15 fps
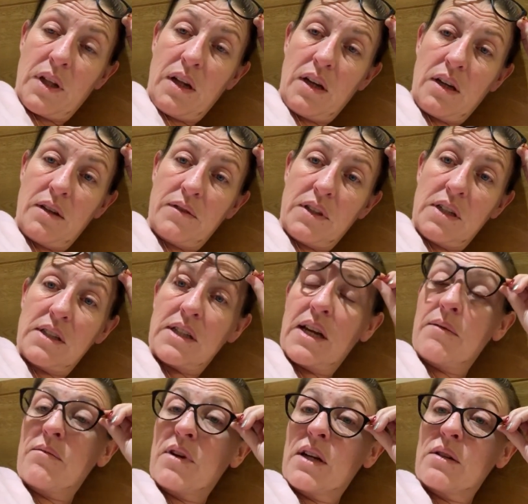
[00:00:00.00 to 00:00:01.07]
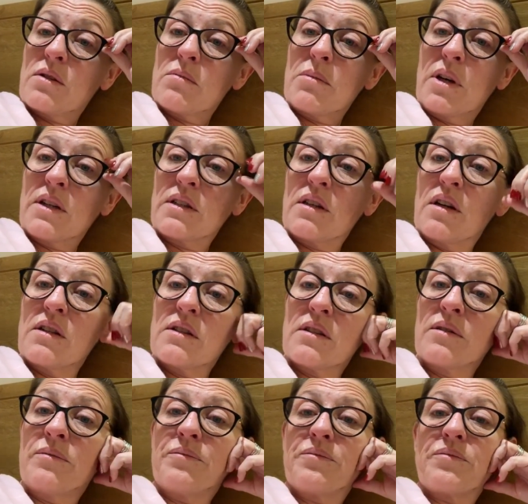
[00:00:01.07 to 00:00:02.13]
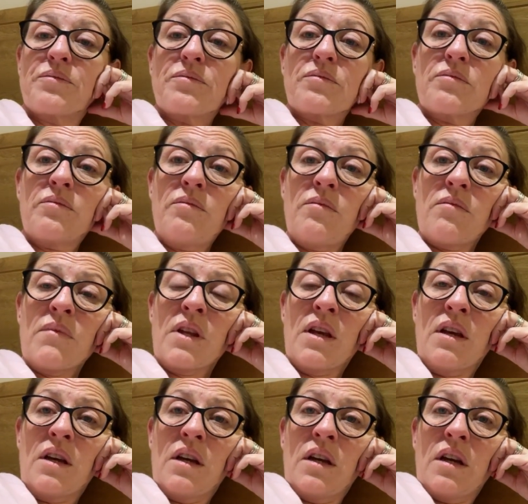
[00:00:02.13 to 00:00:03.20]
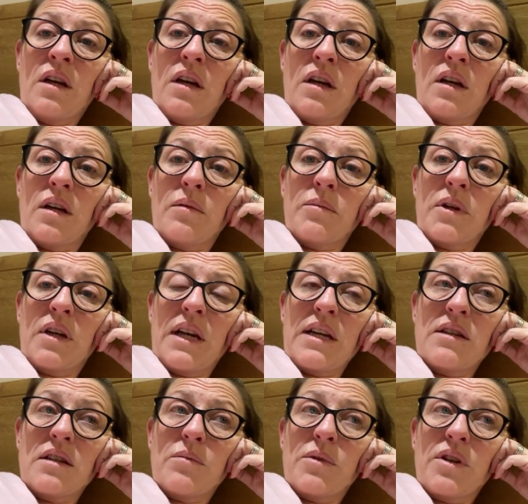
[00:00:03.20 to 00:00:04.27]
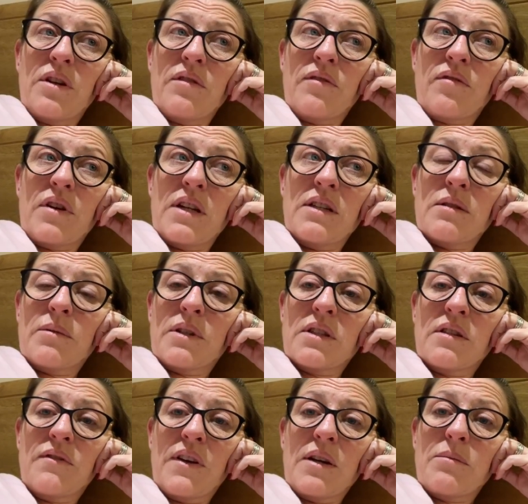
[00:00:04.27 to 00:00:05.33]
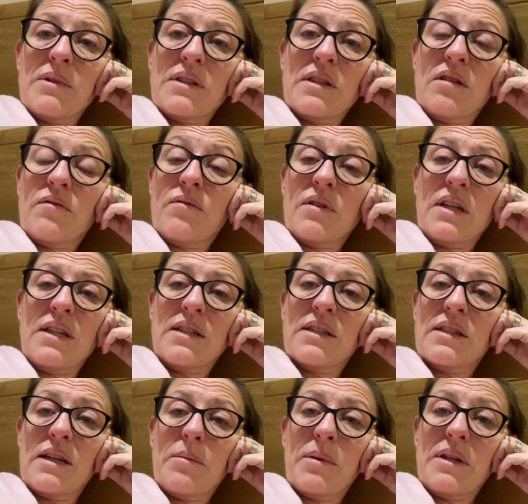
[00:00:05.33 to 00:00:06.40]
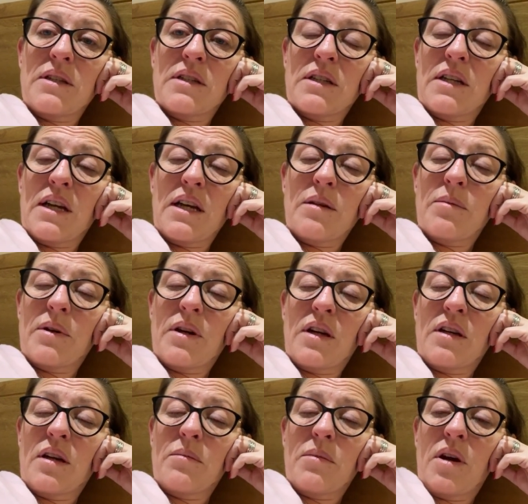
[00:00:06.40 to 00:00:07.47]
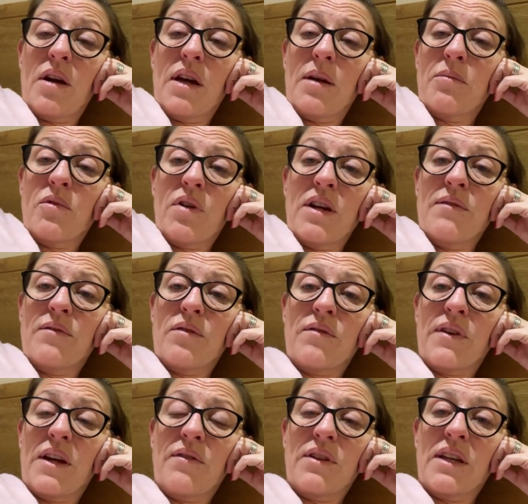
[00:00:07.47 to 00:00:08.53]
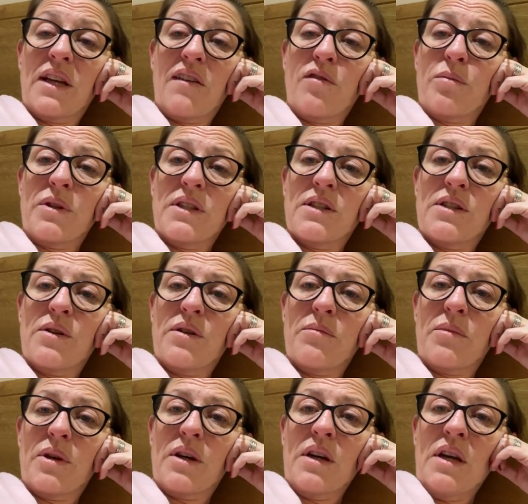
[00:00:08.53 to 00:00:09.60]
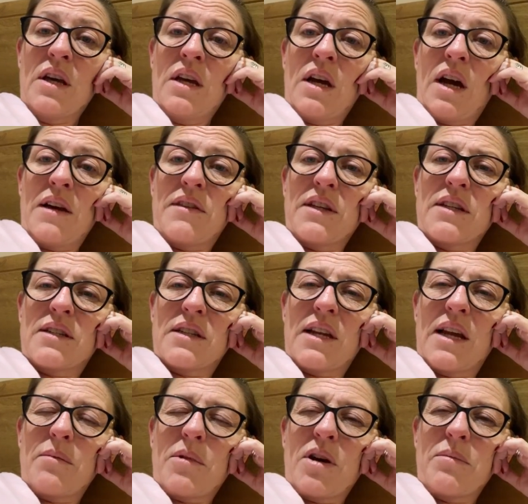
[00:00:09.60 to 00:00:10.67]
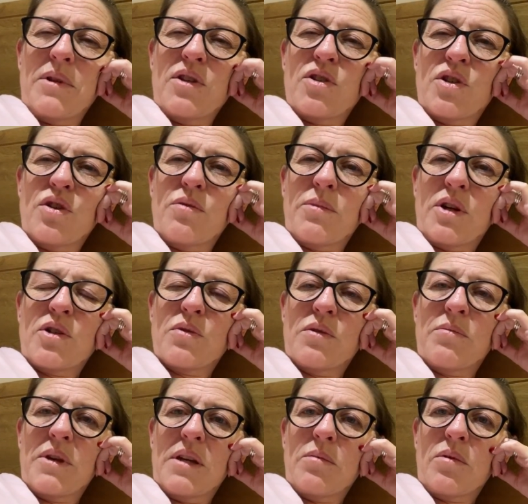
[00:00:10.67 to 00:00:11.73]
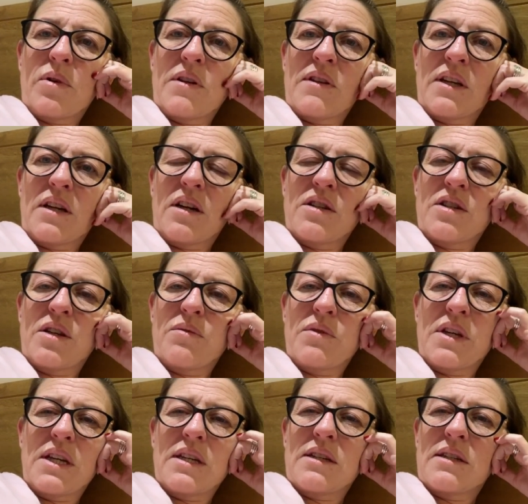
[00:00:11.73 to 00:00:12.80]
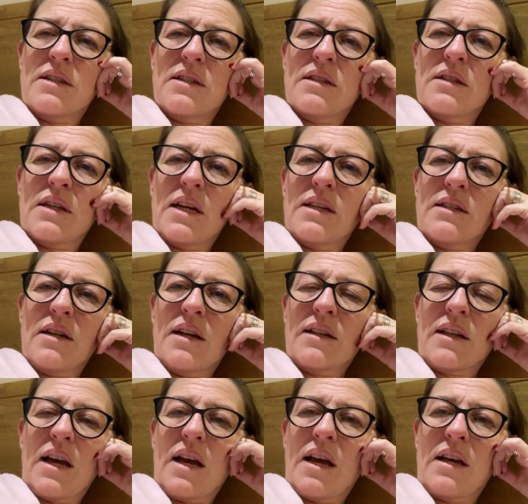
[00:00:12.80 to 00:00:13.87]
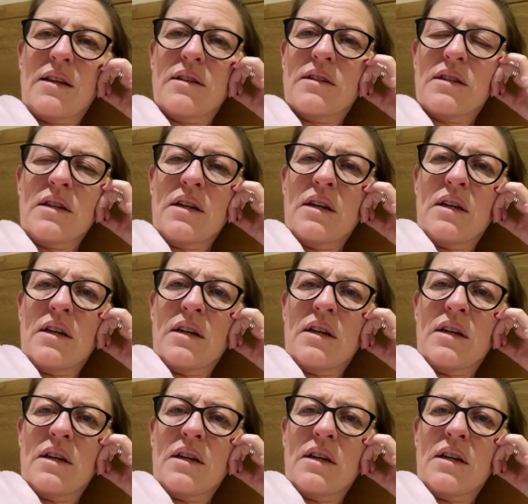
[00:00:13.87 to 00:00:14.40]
like I've done 10 rounds of Mike Tyson. I'll end up with no friends because I found myself really snapping today. But I am grateful for everything everybody's doing. But I think today might have been too much with people. I think I don't need days like that, and